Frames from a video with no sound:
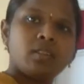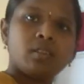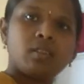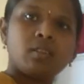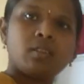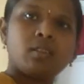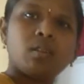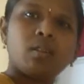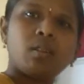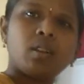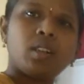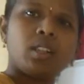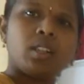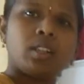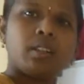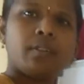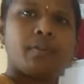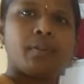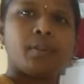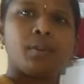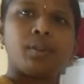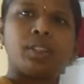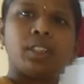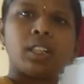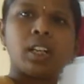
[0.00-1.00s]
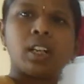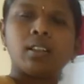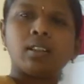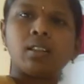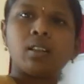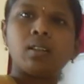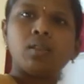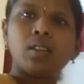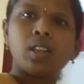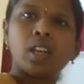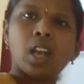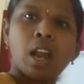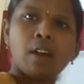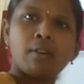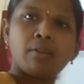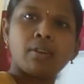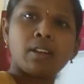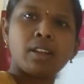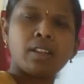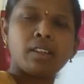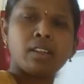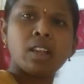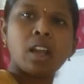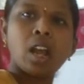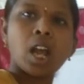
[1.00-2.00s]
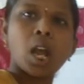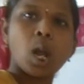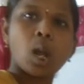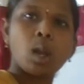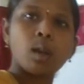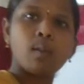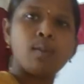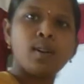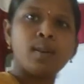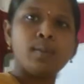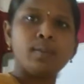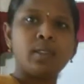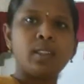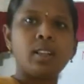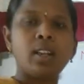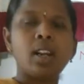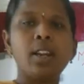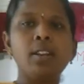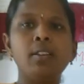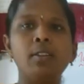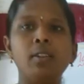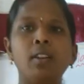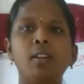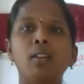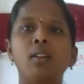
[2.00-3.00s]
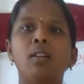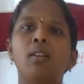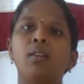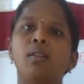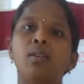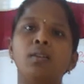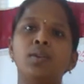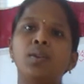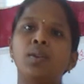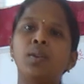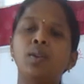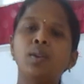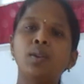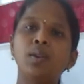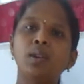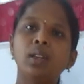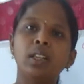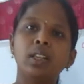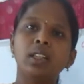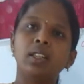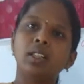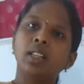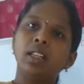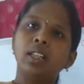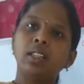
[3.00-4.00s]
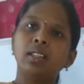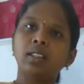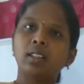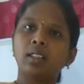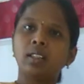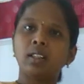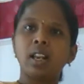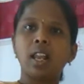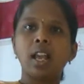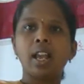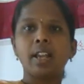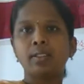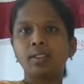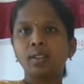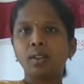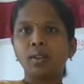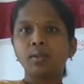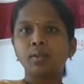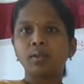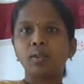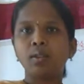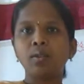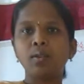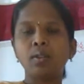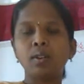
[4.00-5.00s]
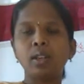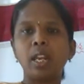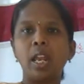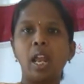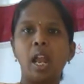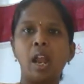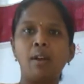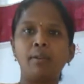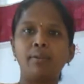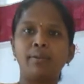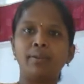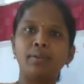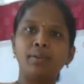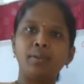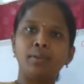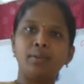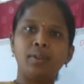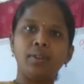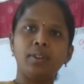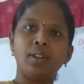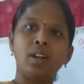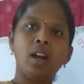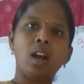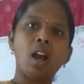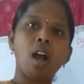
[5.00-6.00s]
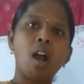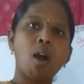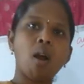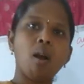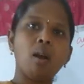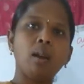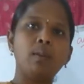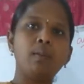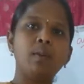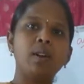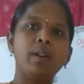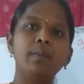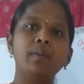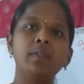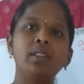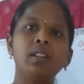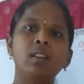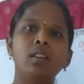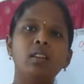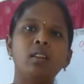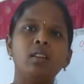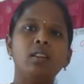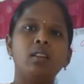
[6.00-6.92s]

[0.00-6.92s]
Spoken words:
So in the 4th class also you have done the albums, right? So in this class also you have to do your albums.